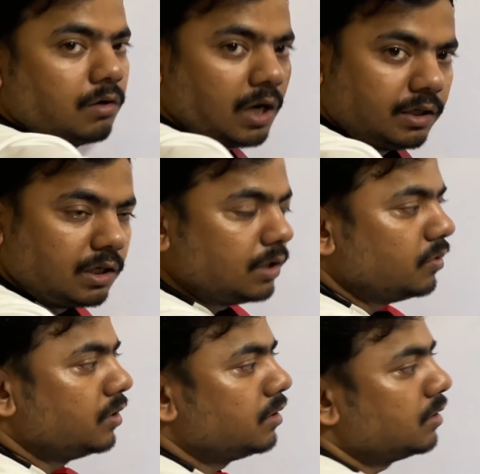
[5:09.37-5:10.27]
hydride
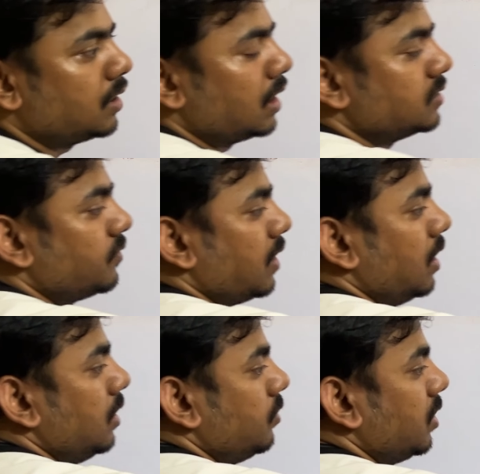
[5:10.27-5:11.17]
will transfer
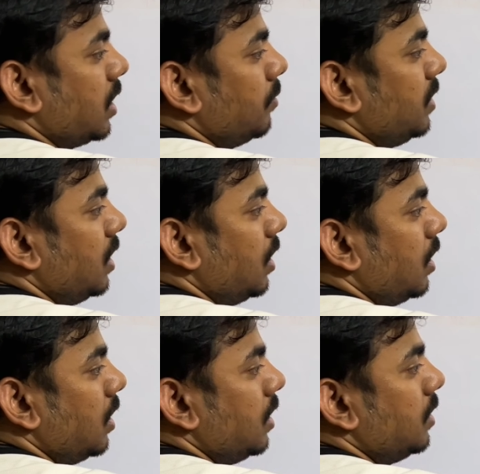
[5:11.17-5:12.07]
and it will come here,
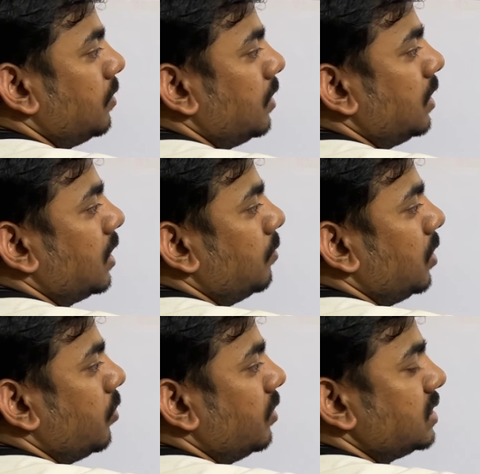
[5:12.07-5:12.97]
and it can be
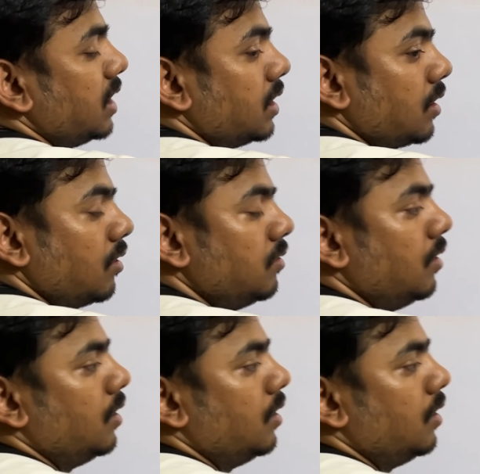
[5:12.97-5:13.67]
OH later on.